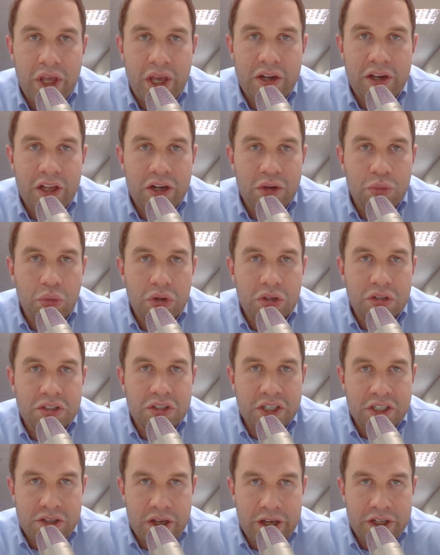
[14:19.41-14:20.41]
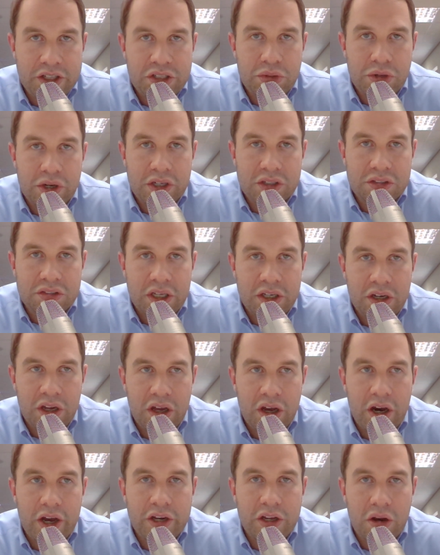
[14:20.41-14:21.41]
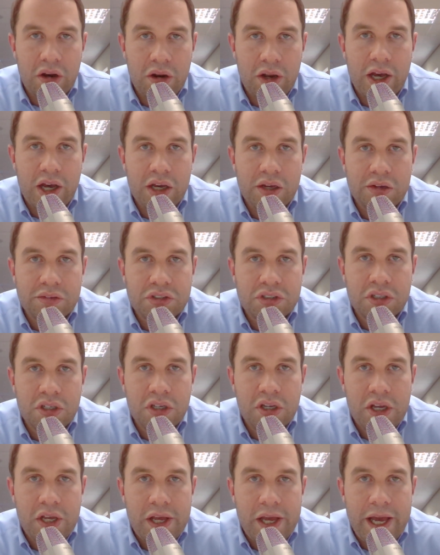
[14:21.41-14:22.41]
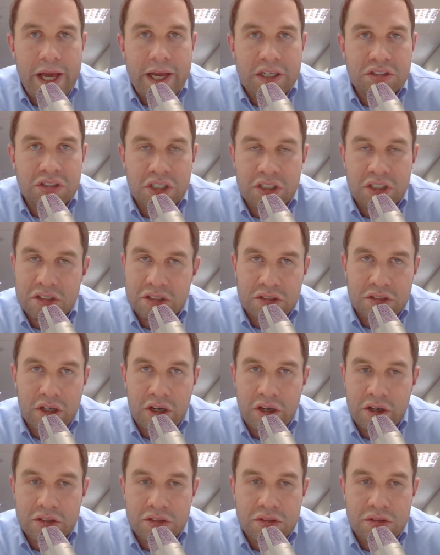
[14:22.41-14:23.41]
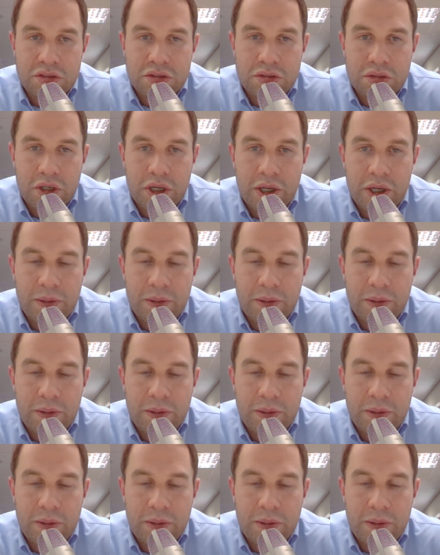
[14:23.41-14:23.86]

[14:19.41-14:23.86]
and it will dictate to us and guide our lives as it decides